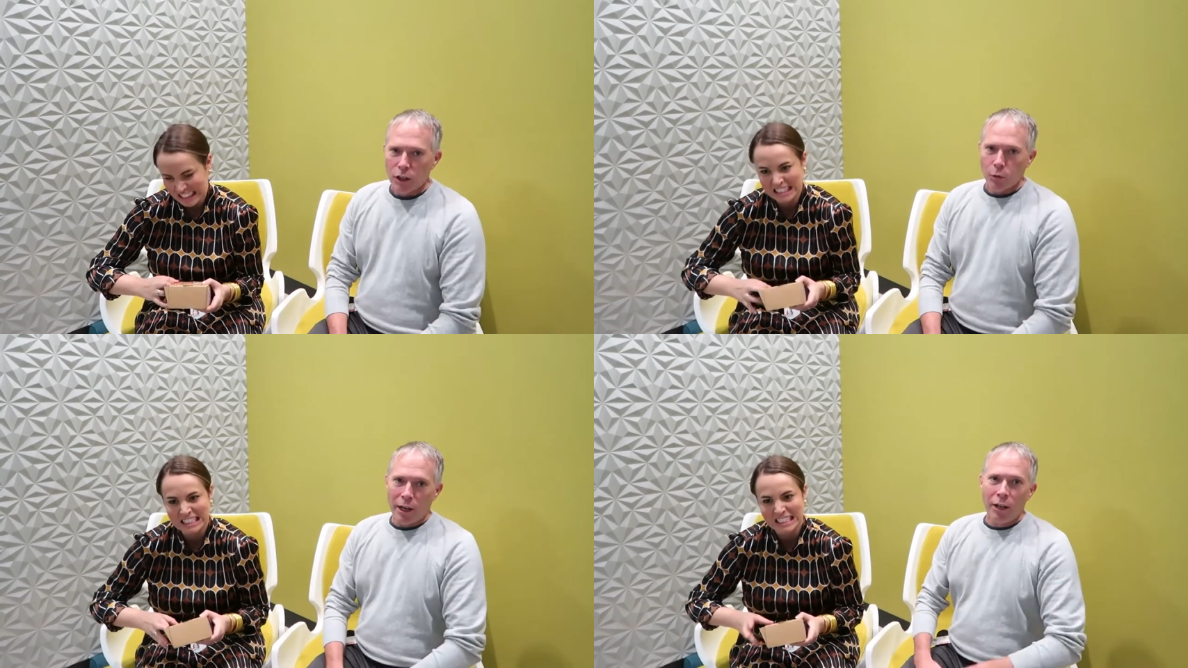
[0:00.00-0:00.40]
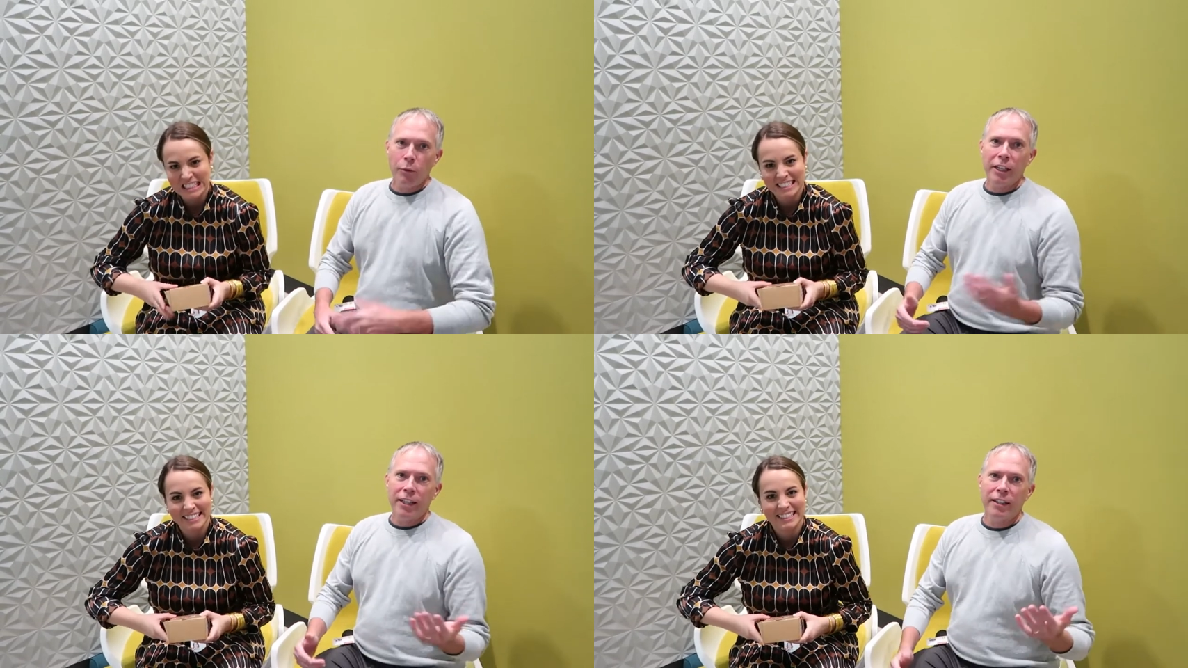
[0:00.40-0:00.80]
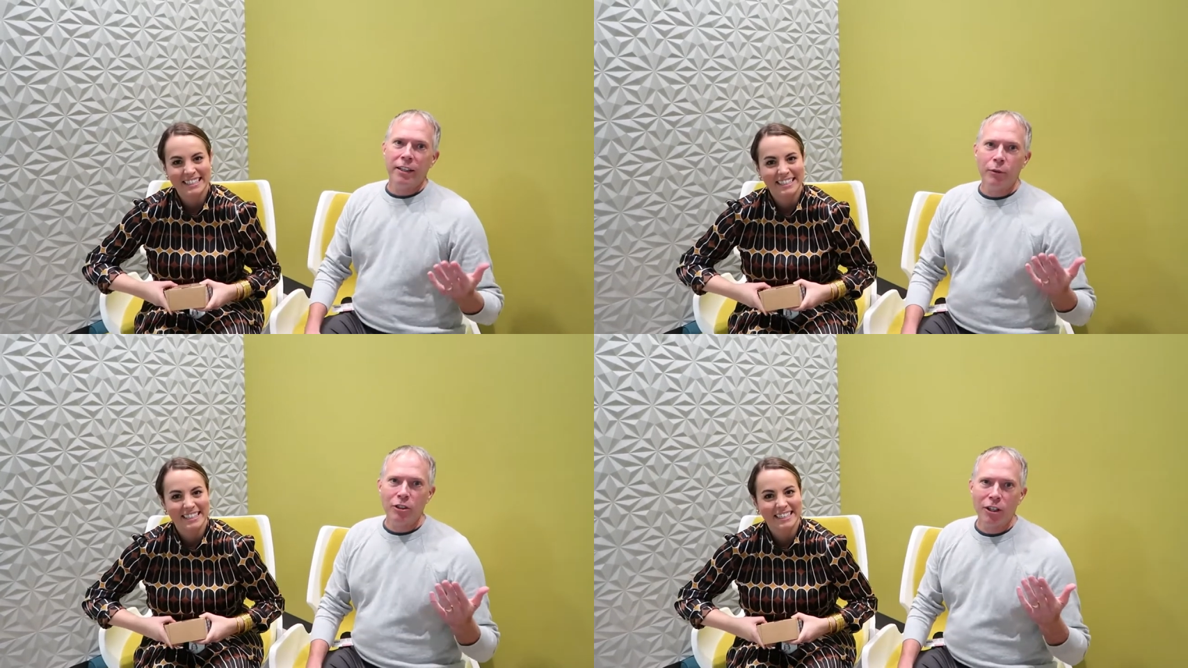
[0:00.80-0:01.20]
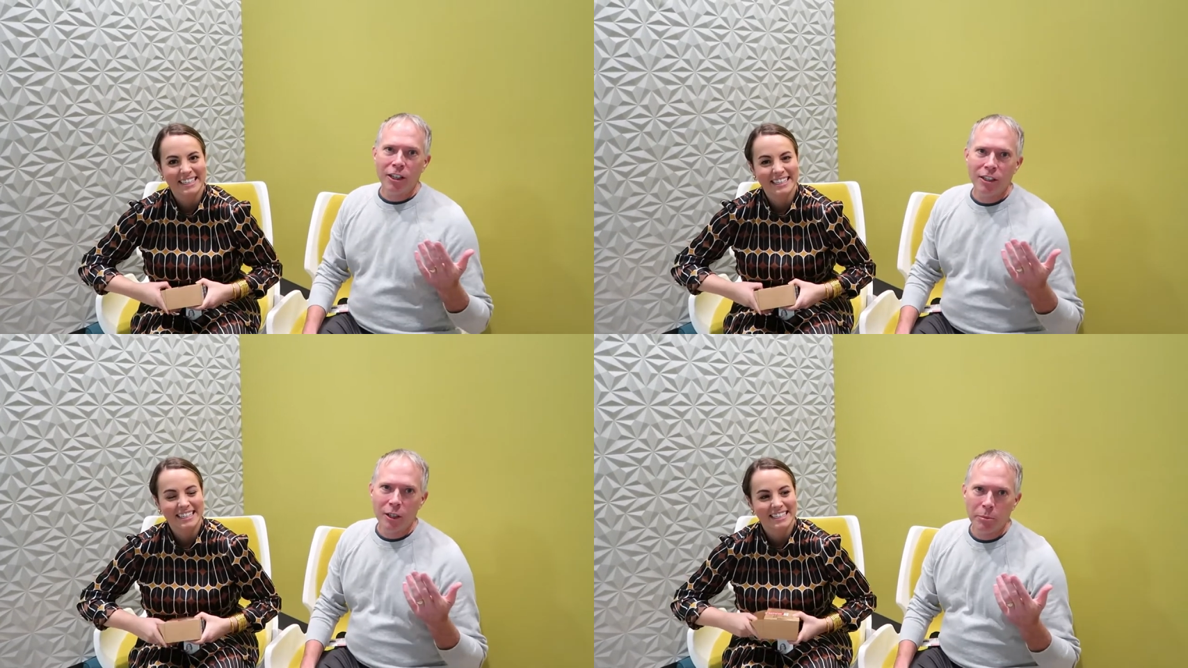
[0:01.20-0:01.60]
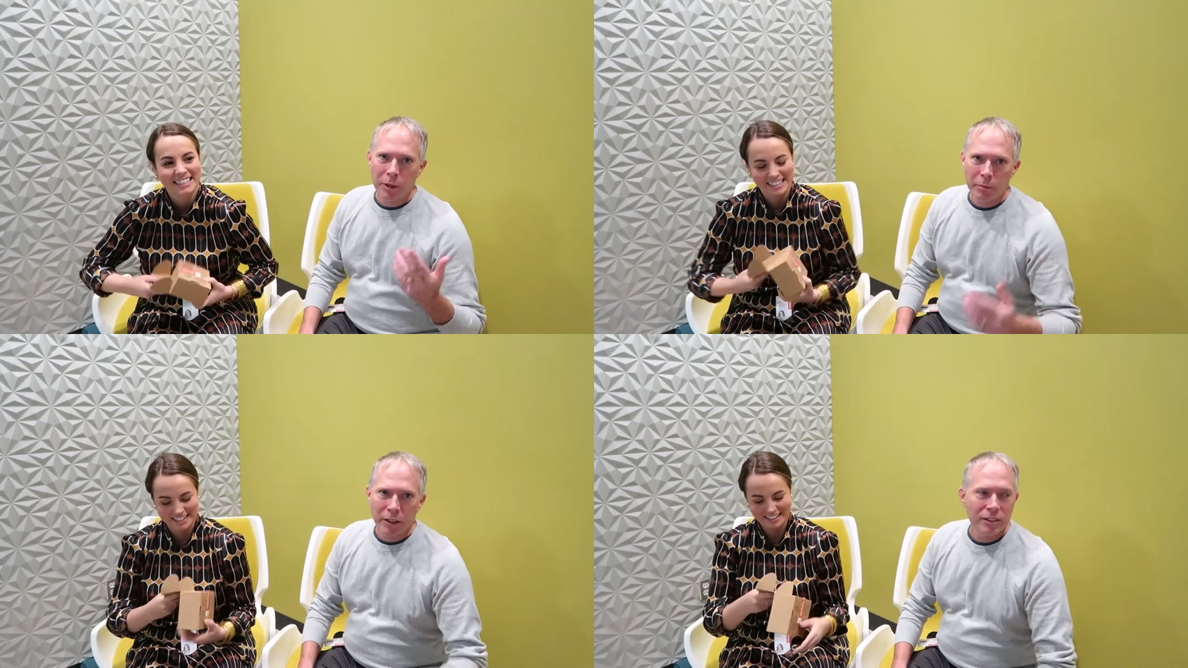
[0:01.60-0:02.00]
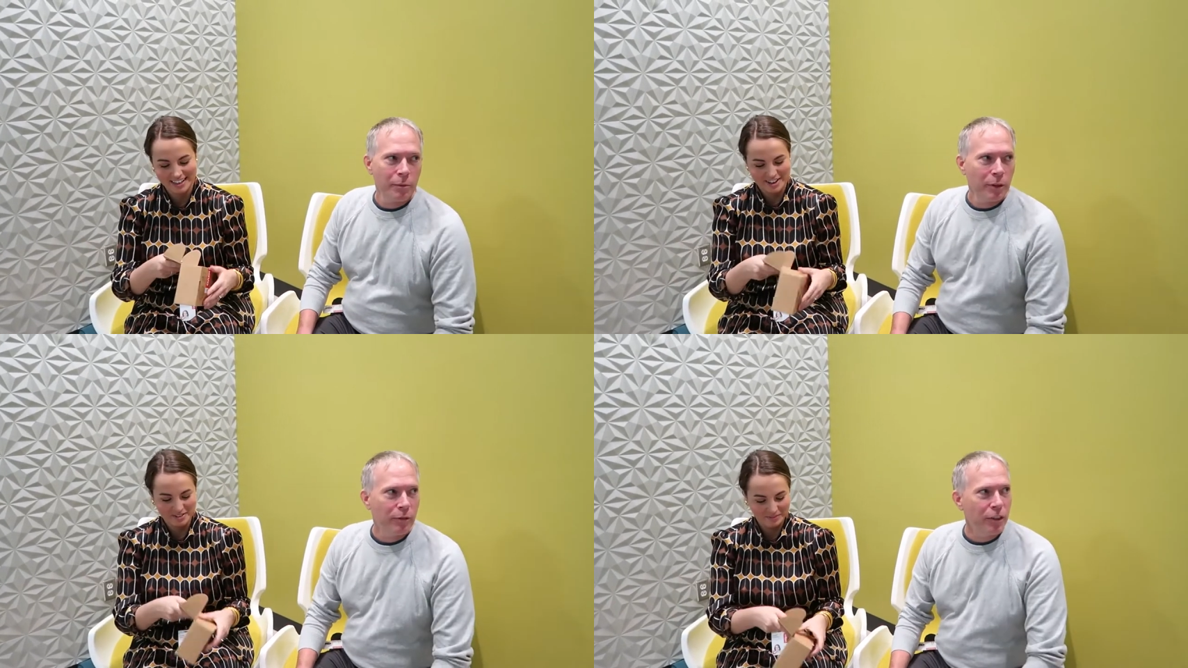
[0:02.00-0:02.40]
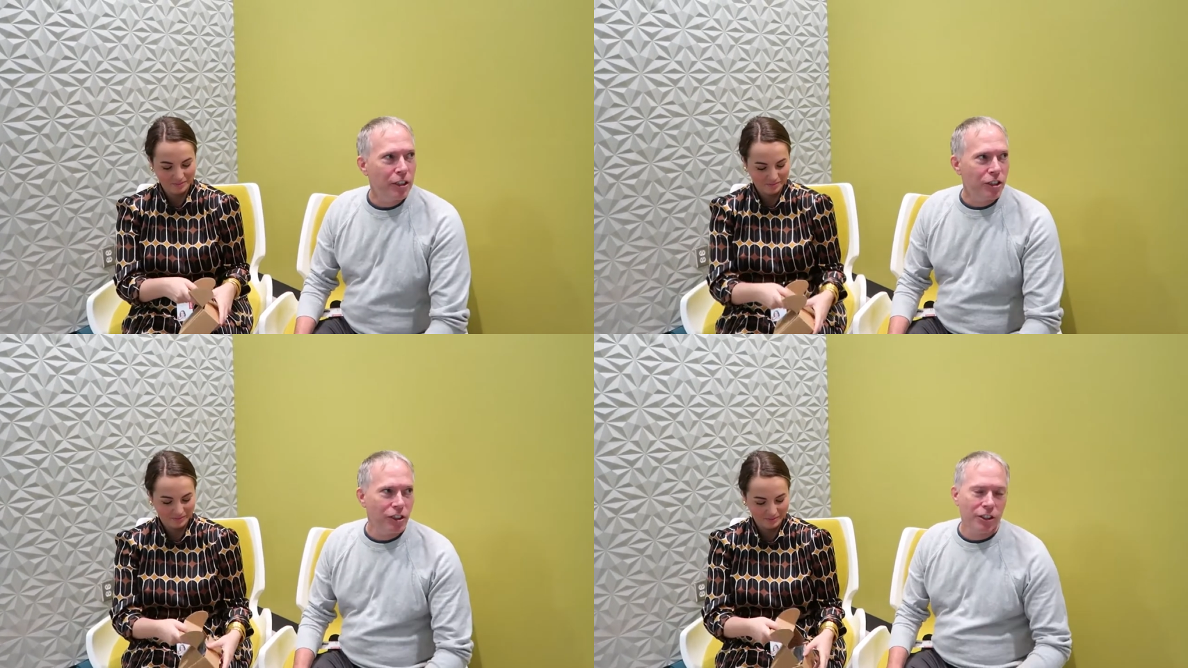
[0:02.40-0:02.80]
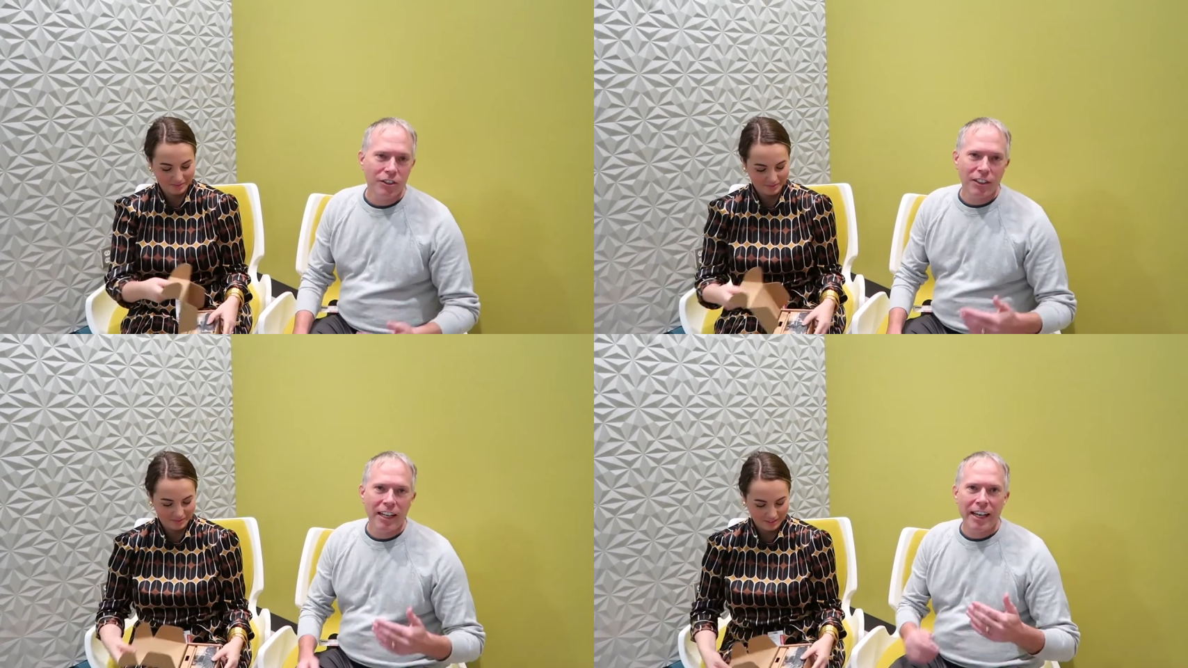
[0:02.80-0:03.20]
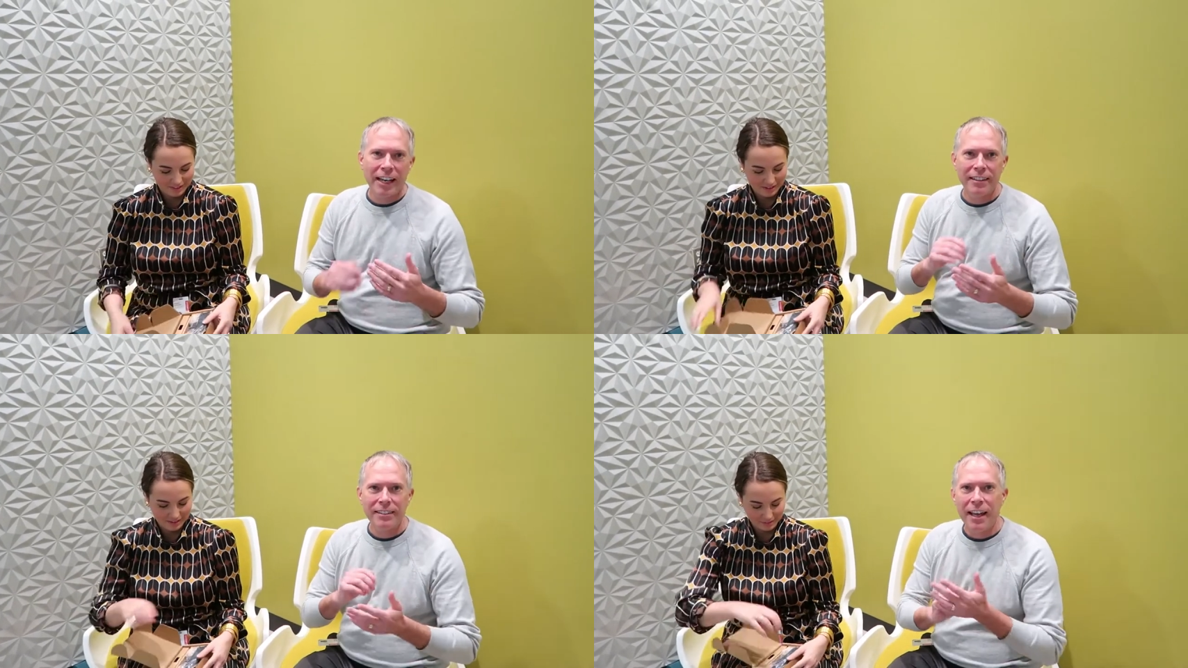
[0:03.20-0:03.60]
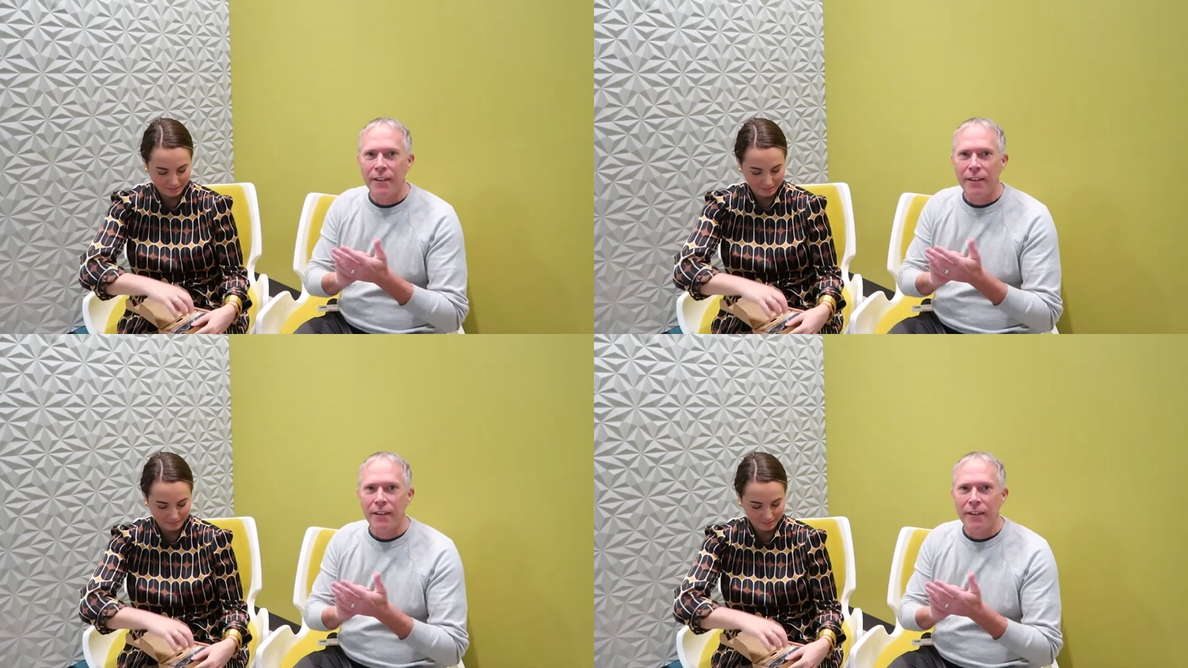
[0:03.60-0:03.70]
Speaker 1: while we get in there, we'll talk a little bit about some of the features. It has